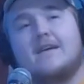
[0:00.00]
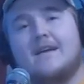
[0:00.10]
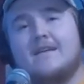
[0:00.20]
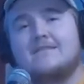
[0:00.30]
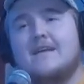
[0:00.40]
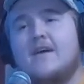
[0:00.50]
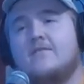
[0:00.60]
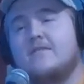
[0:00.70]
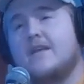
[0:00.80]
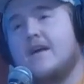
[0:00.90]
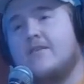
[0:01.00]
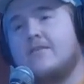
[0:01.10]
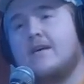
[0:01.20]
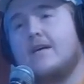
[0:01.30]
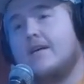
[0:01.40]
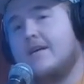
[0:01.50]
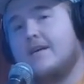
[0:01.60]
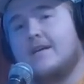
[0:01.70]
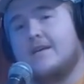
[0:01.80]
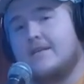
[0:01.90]
It's down for the count.
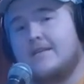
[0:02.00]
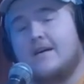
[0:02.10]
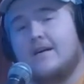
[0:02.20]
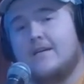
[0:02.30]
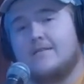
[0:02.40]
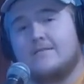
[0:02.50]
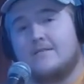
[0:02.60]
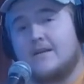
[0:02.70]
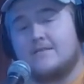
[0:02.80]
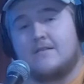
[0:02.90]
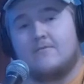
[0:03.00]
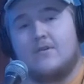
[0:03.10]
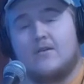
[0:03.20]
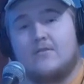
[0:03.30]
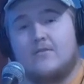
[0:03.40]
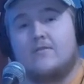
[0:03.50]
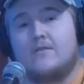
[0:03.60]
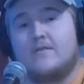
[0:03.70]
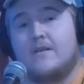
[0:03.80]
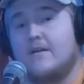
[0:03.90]
And uh, I start walking over
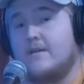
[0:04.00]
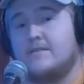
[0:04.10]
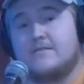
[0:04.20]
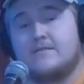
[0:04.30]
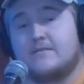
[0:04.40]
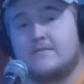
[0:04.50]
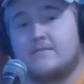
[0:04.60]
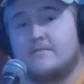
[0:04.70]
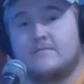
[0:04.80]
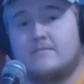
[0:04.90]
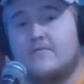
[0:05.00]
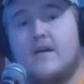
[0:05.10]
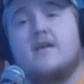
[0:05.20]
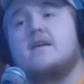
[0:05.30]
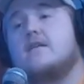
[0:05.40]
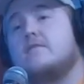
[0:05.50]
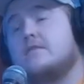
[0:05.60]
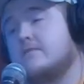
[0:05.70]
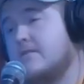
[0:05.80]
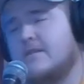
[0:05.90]
there. Now he's just a dry
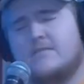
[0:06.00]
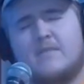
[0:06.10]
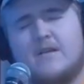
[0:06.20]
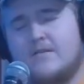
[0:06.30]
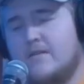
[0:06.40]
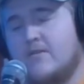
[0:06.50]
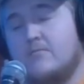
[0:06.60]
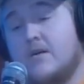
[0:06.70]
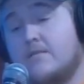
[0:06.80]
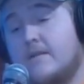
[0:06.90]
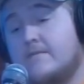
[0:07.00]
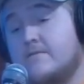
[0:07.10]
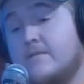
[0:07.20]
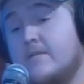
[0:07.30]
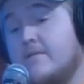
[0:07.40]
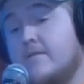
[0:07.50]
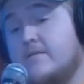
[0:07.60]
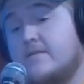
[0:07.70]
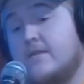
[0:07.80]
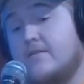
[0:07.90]
heaving. Doesn't matter, you know, buck fever's real, even if
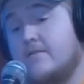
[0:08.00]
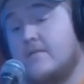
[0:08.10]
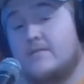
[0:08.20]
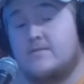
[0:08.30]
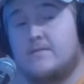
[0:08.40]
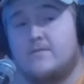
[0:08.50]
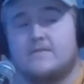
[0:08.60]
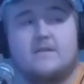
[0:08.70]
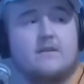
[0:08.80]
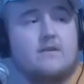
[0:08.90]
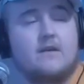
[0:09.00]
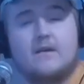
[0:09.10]
it's a doe, even if it's your first deer.